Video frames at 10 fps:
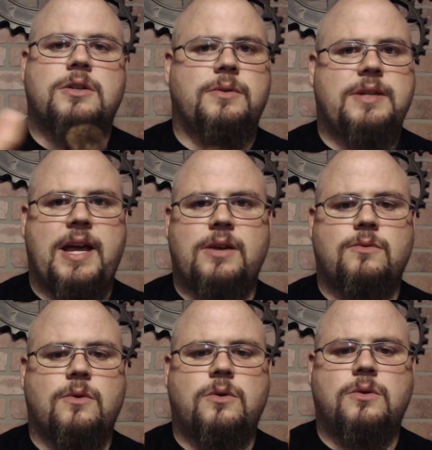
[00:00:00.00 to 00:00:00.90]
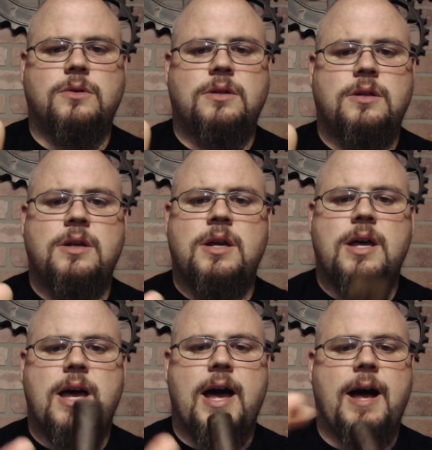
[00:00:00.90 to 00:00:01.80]
So it's hand rolled.
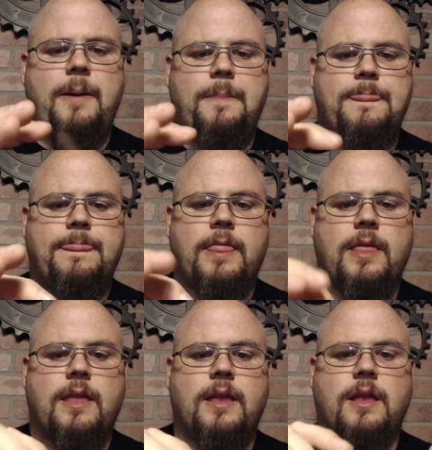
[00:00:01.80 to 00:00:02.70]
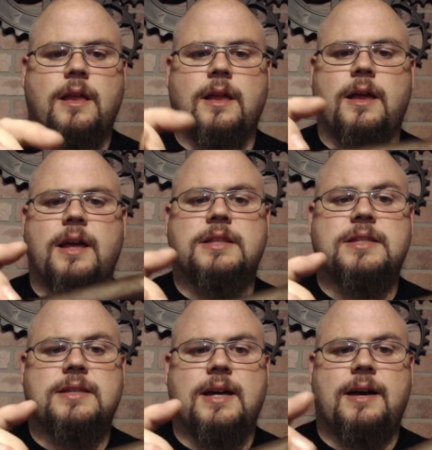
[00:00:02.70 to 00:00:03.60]
Um,
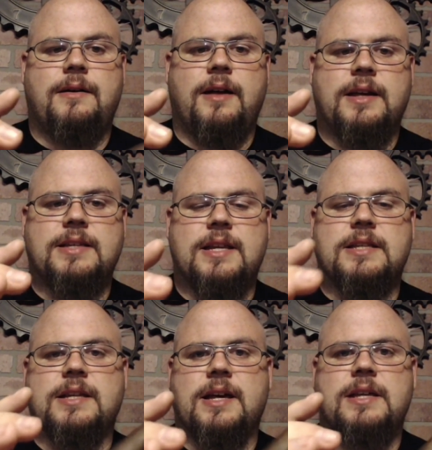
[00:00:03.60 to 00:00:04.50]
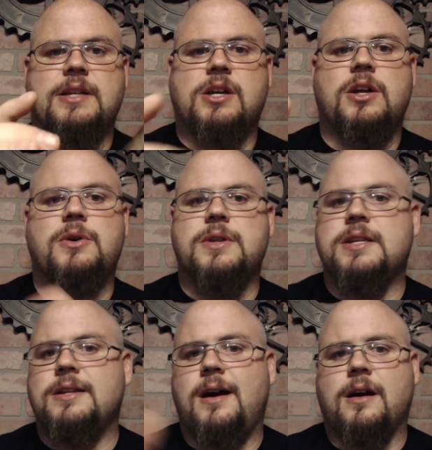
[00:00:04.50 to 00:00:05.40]
it's like I said, it's a clone. It's a
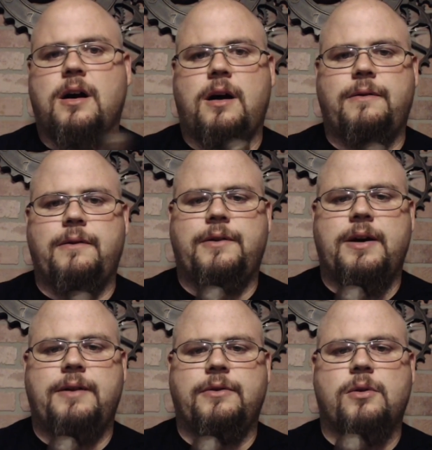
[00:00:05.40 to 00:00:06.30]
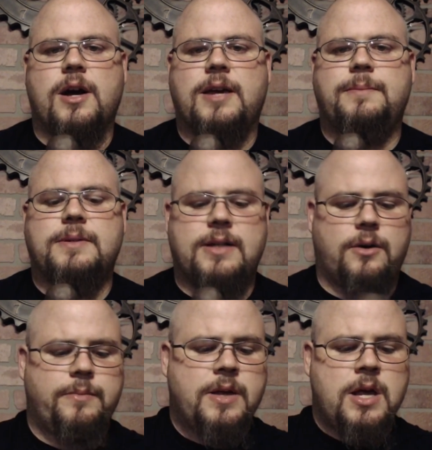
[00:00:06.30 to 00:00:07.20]
knockoff of a Rocky Patel.